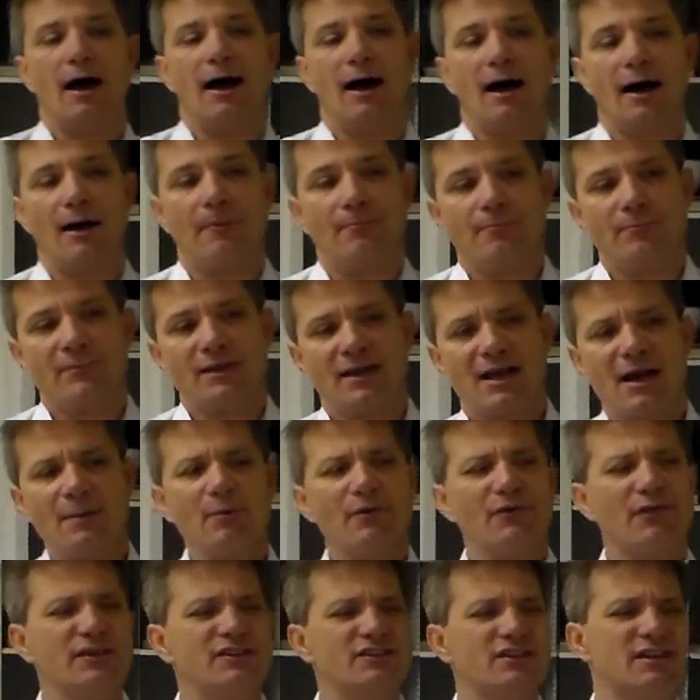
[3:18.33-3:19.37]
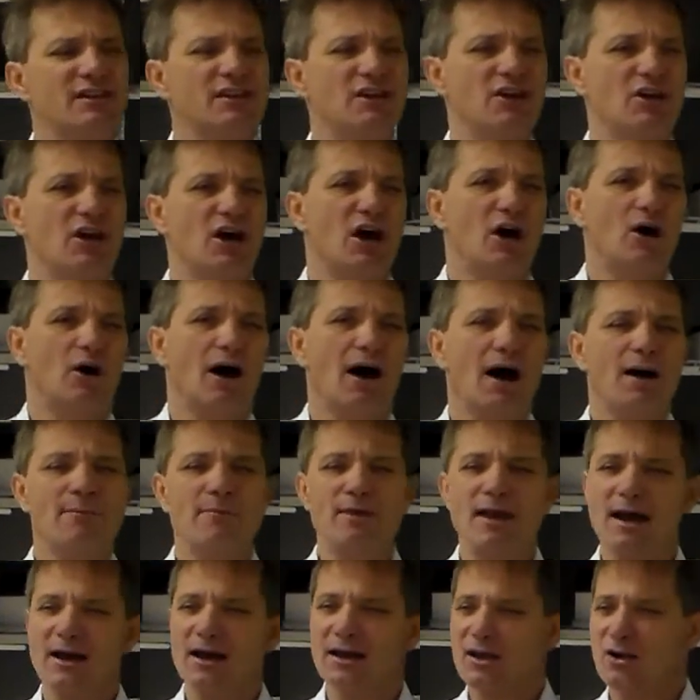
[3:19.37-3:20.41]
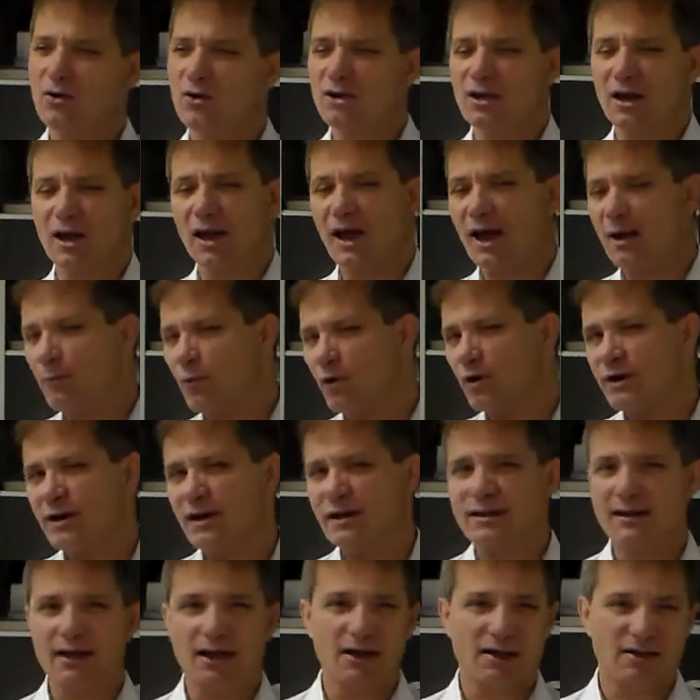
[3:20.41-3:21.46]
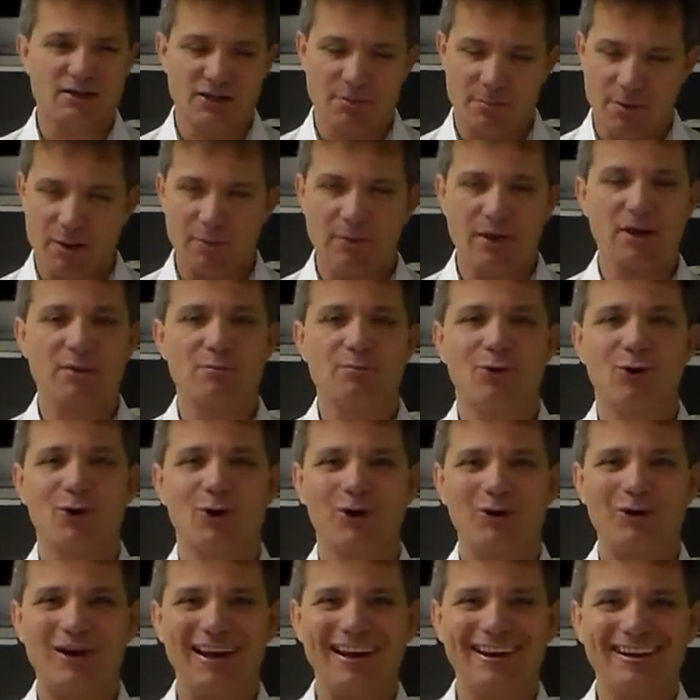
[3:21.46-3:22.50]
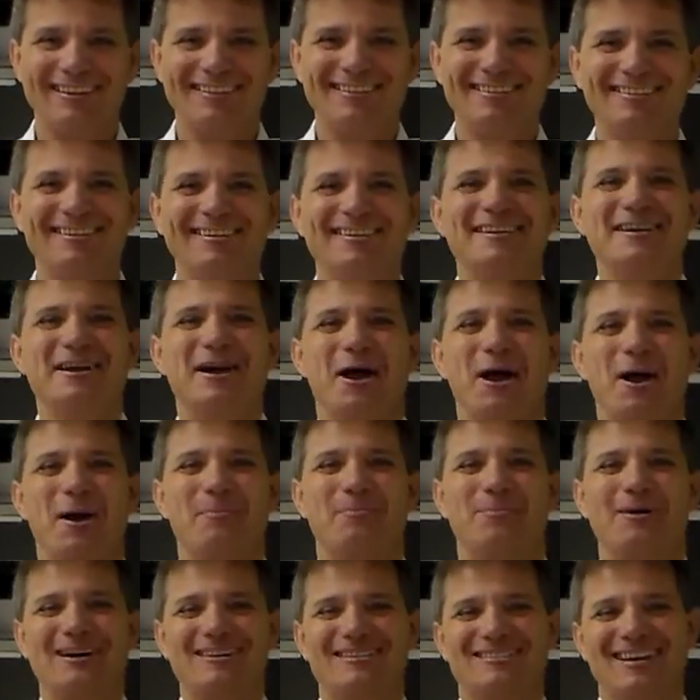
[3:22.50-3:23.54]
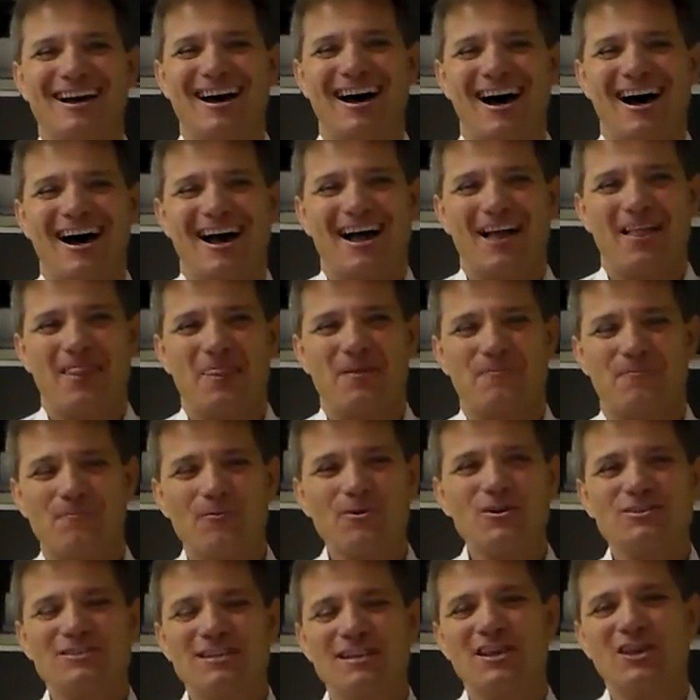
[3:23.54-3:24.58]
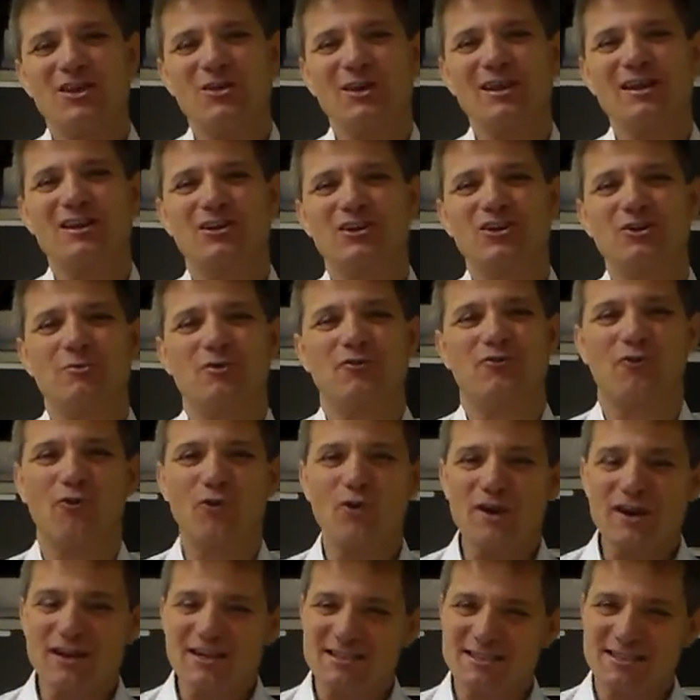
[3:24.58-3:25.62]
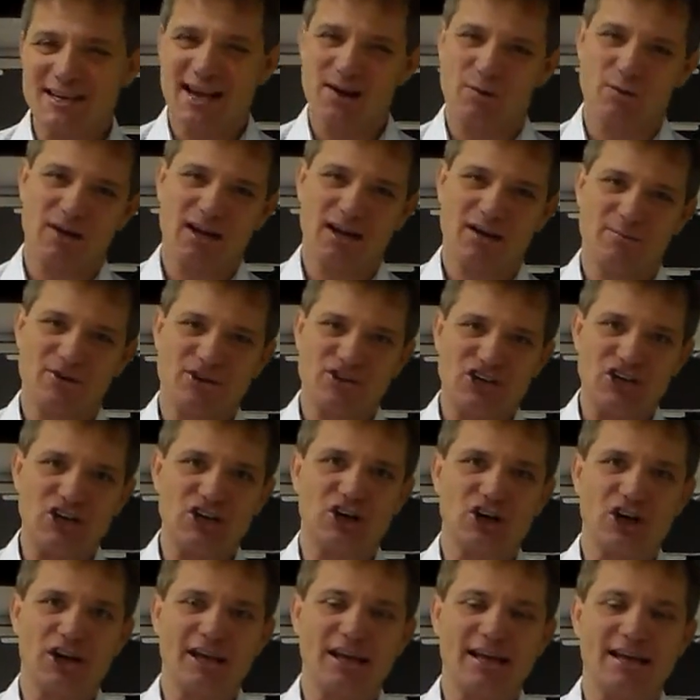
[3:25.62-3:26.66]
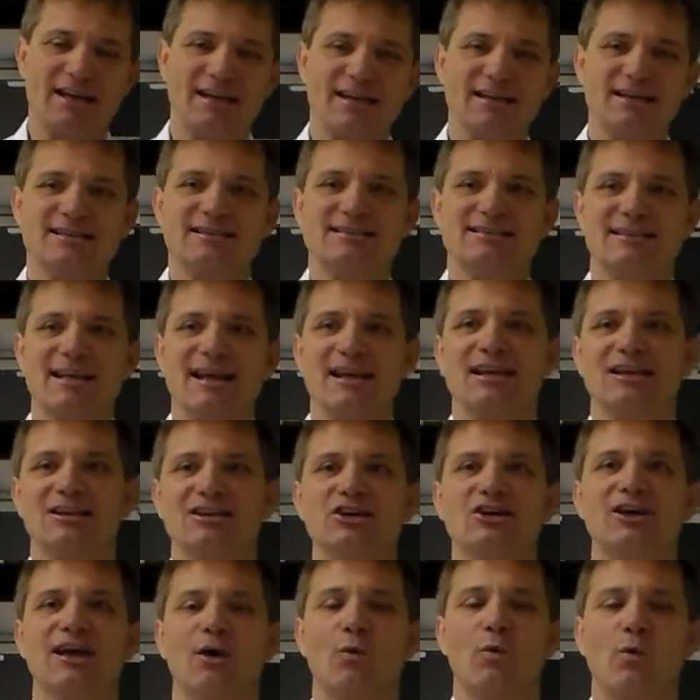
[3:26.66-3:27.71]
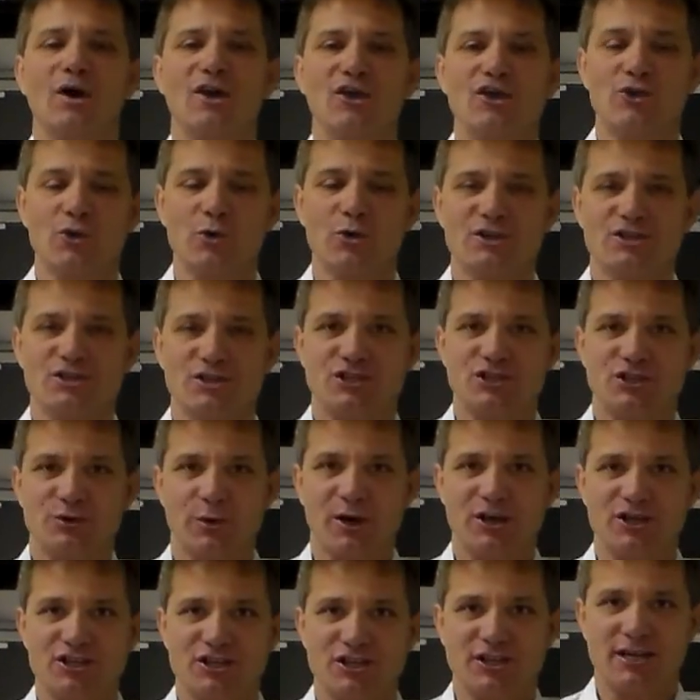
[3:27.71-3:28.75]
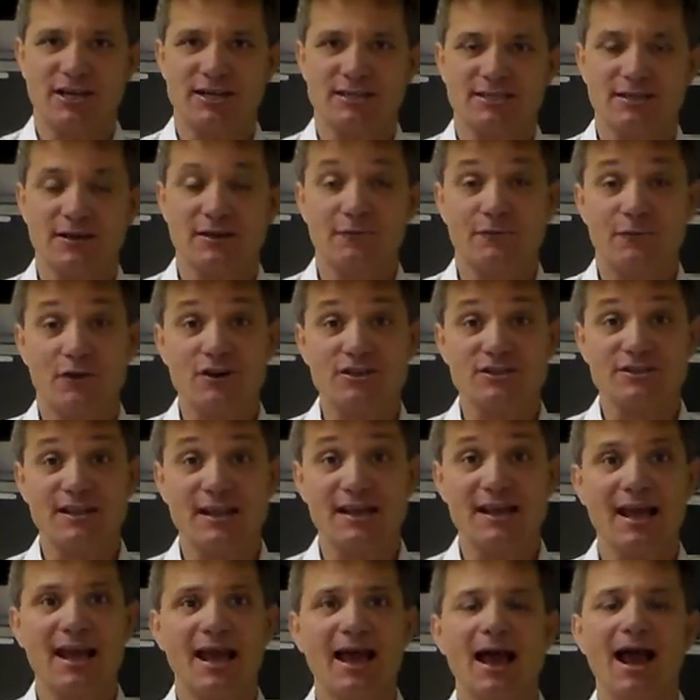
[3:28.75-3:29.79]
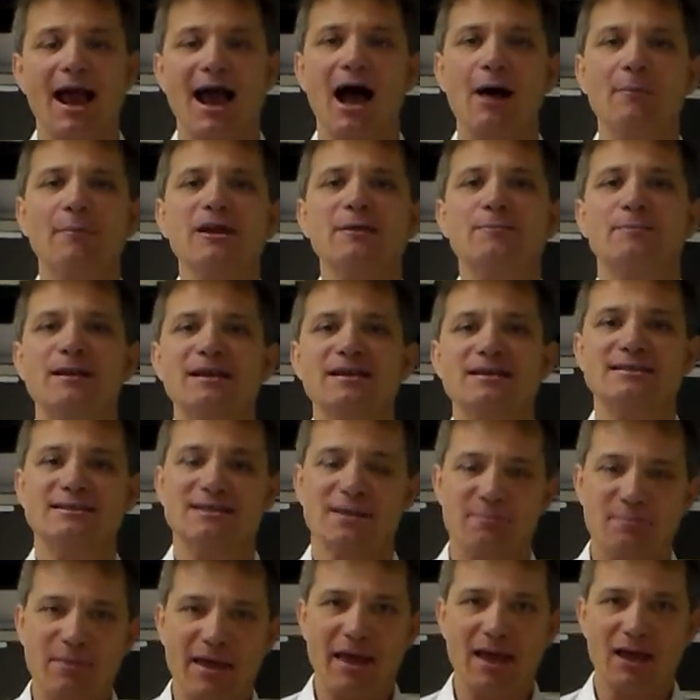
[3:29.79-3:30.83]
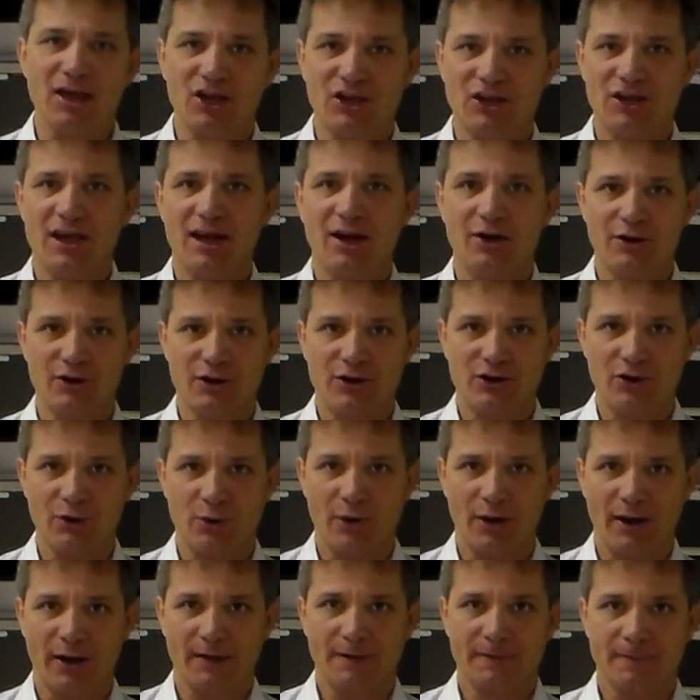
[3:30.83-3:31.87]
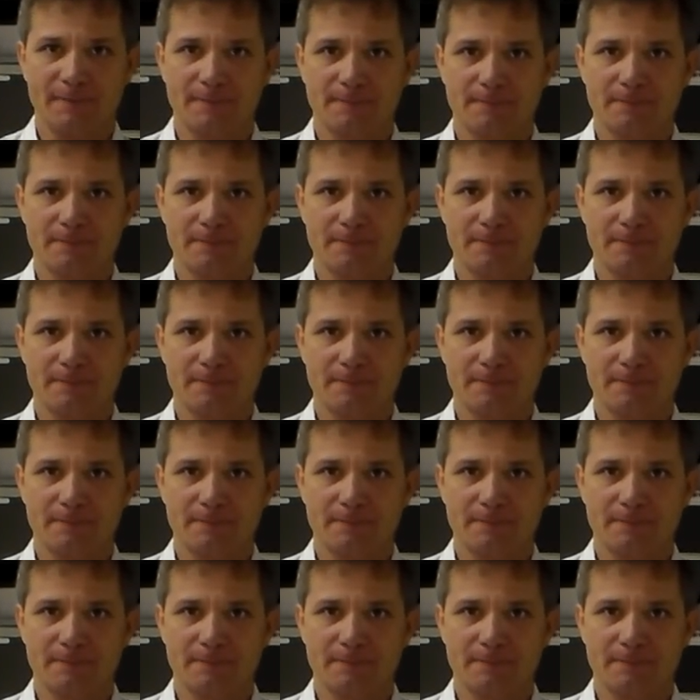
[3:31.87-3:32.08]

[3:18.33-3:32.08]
A couple of things you need to know. I'm not going to go into a lot more detail because you're probably getting bored already. But the first thing you need to do before you decide what kind of machine you're going to get is take a look at what your situation is. First thing, how many pieces of mail a day are you doing?